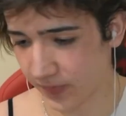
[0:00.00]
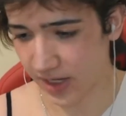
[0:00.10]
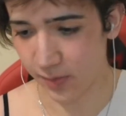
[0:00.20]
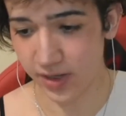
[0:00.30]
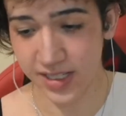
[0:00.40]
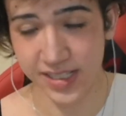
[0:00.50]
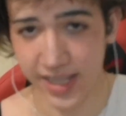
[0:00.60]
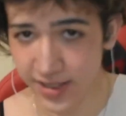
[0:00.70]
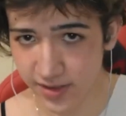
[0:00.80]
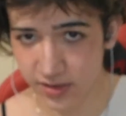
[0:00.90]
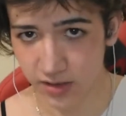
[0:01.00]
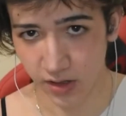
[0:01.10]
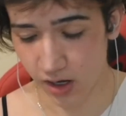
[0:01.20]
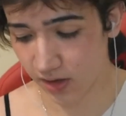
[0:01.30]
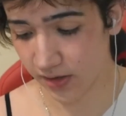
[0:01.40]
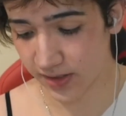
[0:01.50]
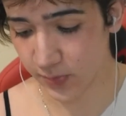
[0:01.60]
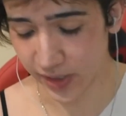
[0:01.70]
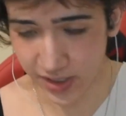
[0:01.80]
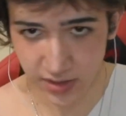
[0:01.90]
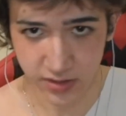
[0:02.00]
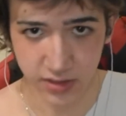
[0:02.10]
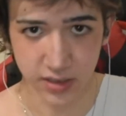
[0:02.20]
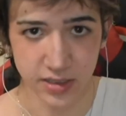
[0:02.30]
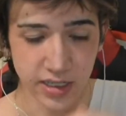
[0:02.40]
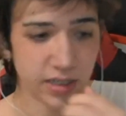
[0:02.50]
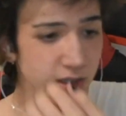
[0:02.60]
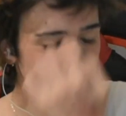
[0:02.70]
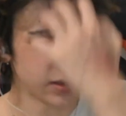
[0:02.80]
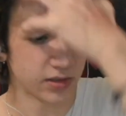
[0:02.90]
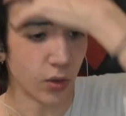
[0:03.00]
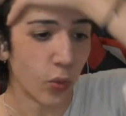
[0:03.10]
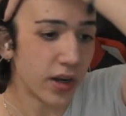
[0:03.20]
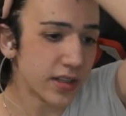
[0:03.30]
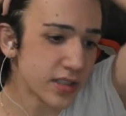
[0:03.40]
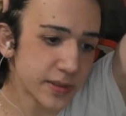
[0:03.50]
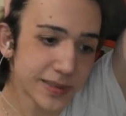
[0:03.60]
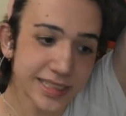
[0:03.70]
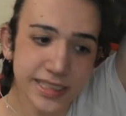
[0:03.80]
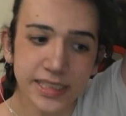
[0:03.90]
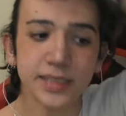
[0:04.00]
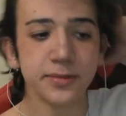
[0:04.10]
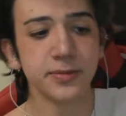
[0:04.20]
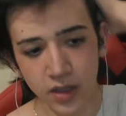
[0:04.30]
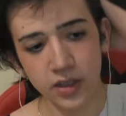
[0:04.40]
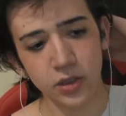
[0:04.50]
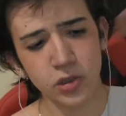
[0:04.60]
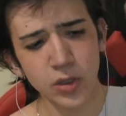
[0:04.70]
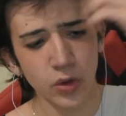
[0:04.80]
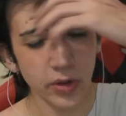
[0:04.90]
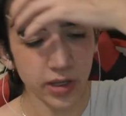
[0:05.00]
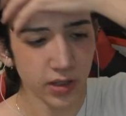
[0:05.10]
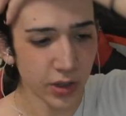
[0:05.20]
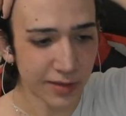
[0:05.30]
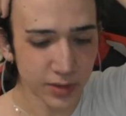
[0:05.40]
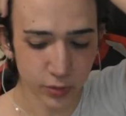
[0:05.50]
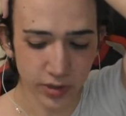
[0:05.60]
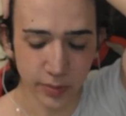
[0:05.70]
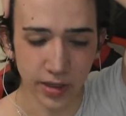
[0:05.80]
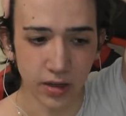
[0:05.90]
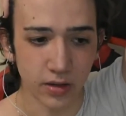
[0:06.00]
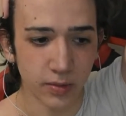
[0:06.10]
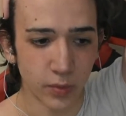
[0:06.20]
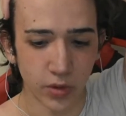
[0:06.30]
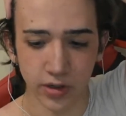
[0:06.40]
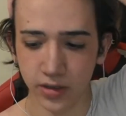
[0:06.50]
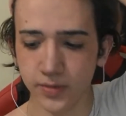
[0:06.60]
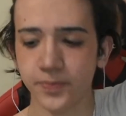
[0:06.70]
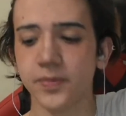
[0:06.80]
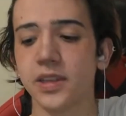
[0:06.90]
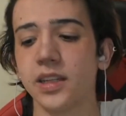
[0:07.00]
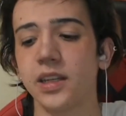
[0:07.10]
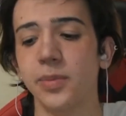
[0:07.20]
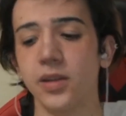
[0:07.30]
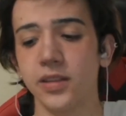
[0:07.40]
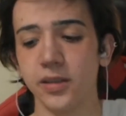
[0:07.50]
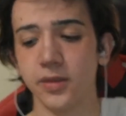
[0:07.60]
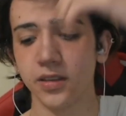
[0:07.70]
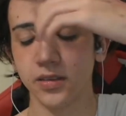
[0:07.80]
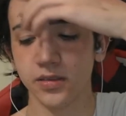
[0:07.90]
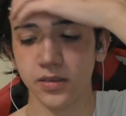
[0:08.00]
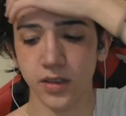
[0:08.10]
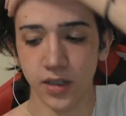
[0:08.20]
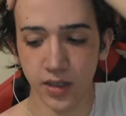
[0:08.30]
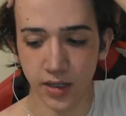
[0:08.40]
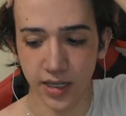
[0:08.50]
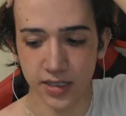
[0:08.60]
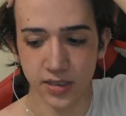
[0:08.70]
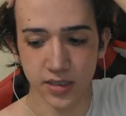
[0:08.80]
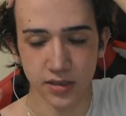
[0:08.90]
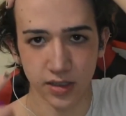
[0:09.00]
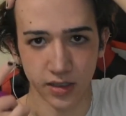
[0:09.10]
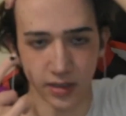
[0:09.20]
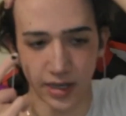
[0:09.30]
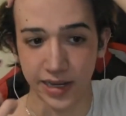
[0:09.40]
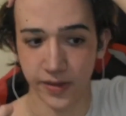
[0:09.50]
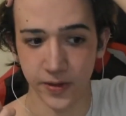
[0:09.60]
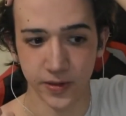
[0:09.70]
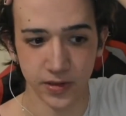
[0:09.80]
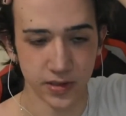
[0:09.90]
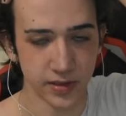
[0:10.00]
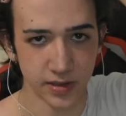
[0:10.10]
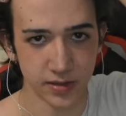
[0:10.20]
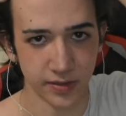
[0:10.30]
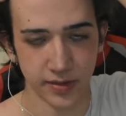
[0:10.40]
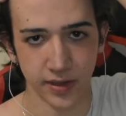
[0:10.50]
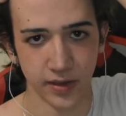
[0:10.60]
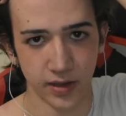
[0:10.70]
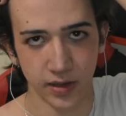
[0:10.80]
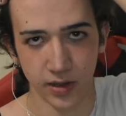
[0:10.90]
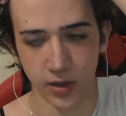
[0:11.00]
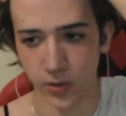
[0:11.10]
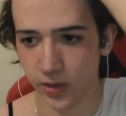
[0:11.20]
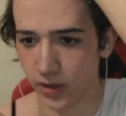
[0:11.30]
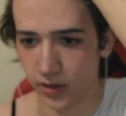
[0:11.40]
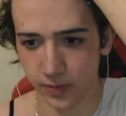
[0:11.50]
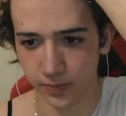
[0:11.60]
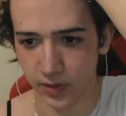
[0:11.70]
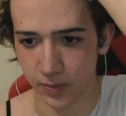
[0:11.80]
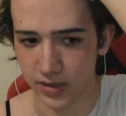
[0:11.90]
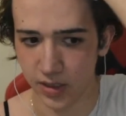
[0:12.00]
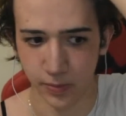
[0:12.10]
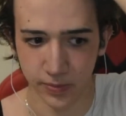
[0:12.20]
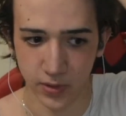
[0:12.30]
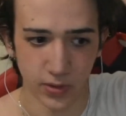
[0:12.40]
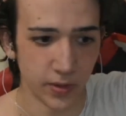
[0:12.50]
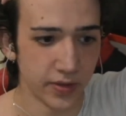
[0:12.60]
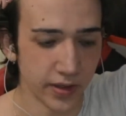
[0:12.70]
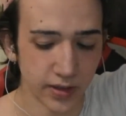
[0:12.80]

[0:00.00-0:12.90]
I'm gonna set all of this base because I don't want it to leave. Usually what you have to worry about more about leaving is just the eyeliner, because that's the thing that can go like mess up your whole thing.